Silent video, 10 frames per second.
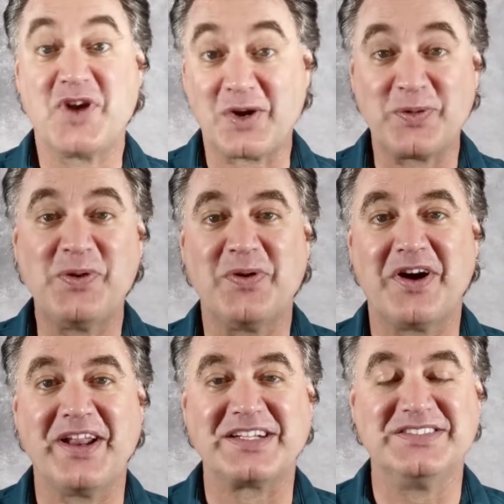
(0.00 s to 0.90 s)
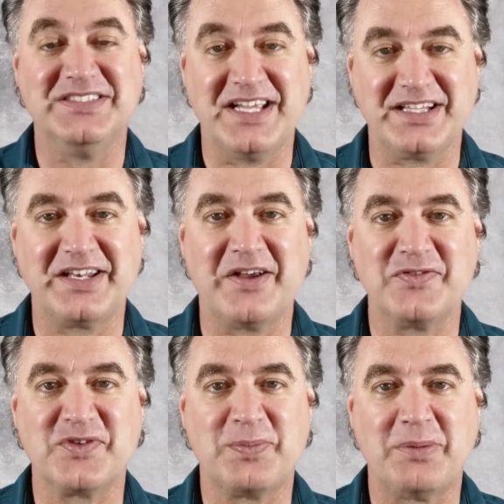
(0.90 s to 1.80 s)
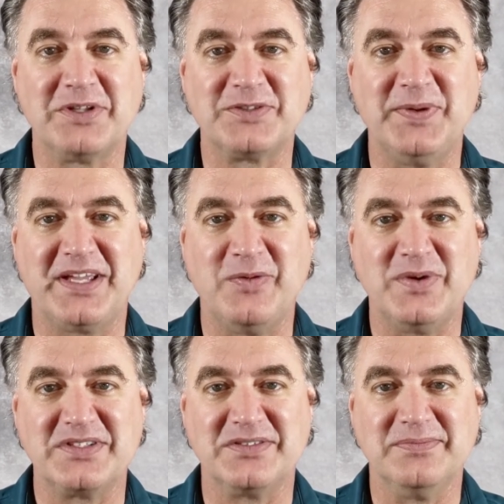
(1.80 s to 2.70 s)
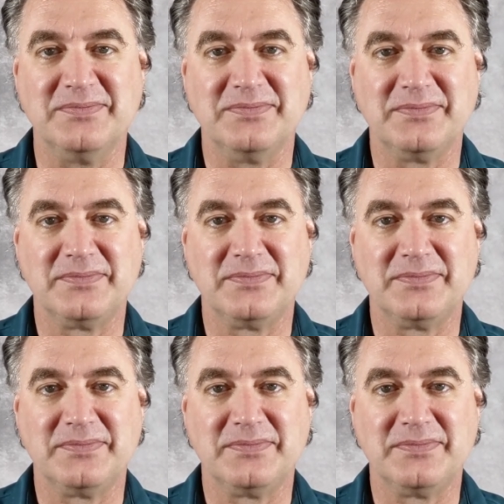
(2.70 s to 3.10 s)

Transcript: Talk with you in our next daily dose of public speaking wisdom.